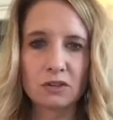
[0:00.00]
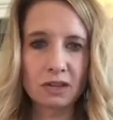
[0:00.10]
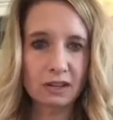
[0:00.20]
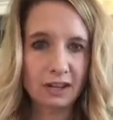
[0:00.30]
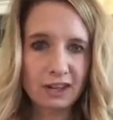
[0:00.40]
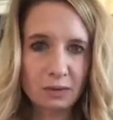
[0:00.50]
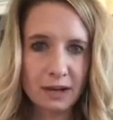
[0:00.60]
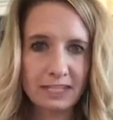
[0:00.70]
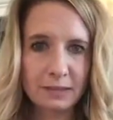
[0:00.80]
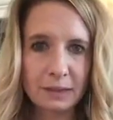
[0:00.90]
you can look at the
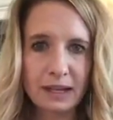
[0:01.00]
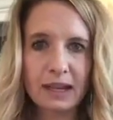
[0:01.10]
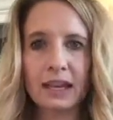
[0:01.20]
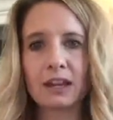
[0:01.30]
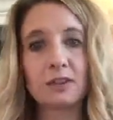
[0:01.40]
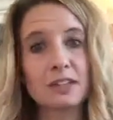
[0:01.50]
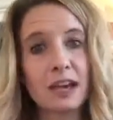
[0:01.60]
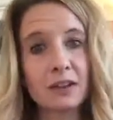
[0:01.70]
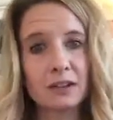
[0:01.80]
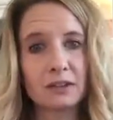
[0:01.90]
recipe and it'll
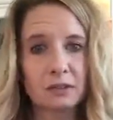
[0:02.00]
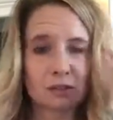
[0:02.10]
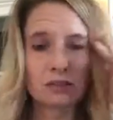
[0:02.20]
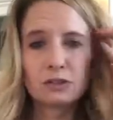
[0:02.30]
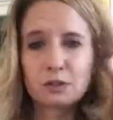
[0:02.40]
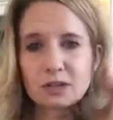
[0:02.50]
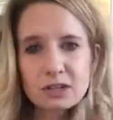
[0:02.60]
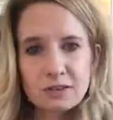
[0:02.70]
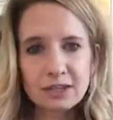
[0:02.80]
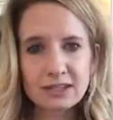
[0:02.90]
tell you your
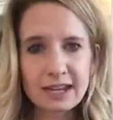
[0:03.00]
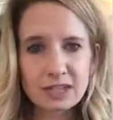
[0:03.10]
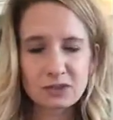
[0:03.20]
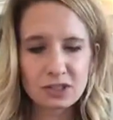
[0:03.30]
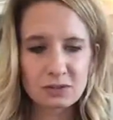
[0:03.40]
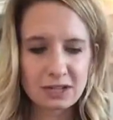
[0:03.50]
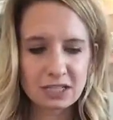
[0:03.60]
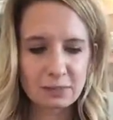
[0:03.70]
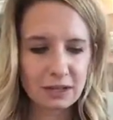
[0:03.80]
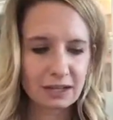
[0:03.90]
serving size for this
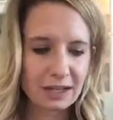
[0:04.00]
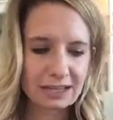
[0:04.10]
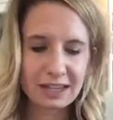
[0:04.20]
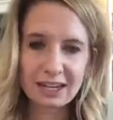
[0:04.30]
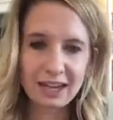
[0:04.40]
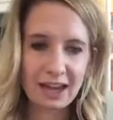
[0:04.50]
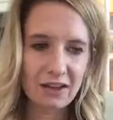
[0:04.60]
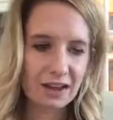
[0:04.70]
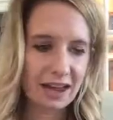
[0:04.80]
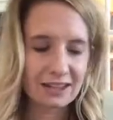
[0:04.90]
recipe is going to
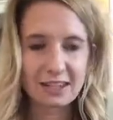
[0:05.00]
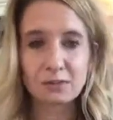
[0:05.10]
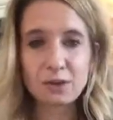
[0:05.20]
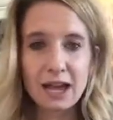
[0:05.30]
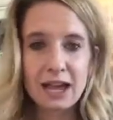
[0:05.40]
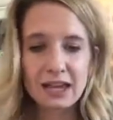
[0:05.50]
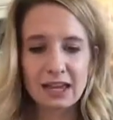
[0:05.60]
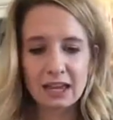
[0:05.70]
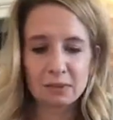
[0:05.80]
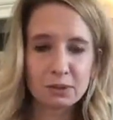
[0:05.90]
count as a red
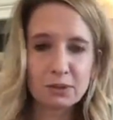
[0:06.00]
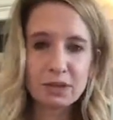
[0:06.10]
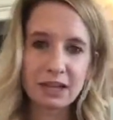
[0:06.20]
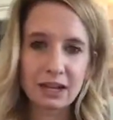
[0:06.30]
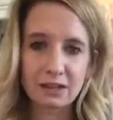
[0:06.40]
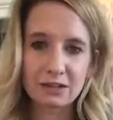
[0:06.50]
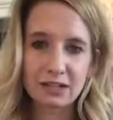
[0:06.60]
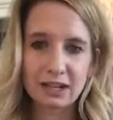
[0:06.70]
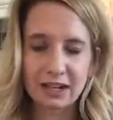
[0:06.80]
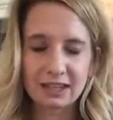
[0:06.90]
and a blue and a yellow
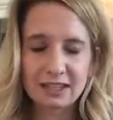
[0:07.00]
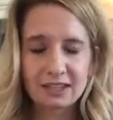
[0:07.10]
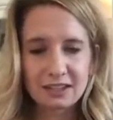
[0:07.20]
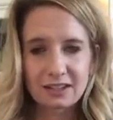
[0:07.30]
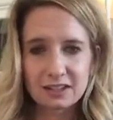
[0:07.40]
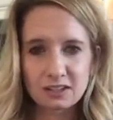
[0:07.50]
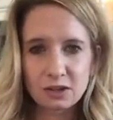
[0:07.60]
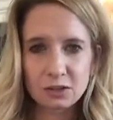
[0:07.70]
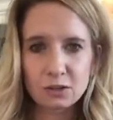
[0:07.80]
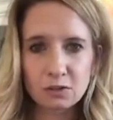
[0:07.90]
tonight.
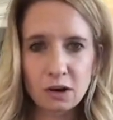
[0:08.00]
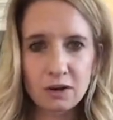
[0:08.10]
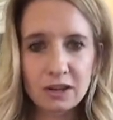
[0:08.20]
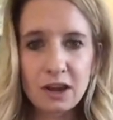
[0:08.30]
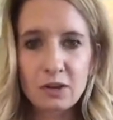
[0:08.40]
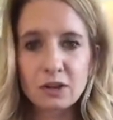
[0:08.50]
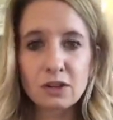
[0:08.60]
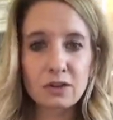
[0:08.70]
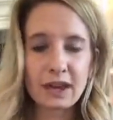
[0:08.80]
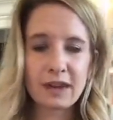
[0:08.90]
So you already know and you
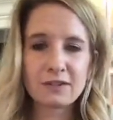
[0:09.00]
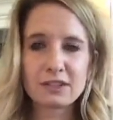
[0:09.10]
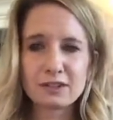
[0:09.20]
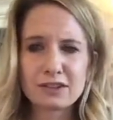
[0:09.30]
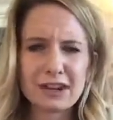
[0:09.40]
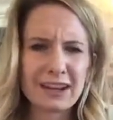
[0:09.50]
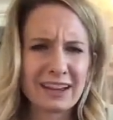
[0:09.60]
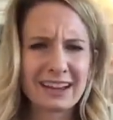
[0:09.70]
don't have to try to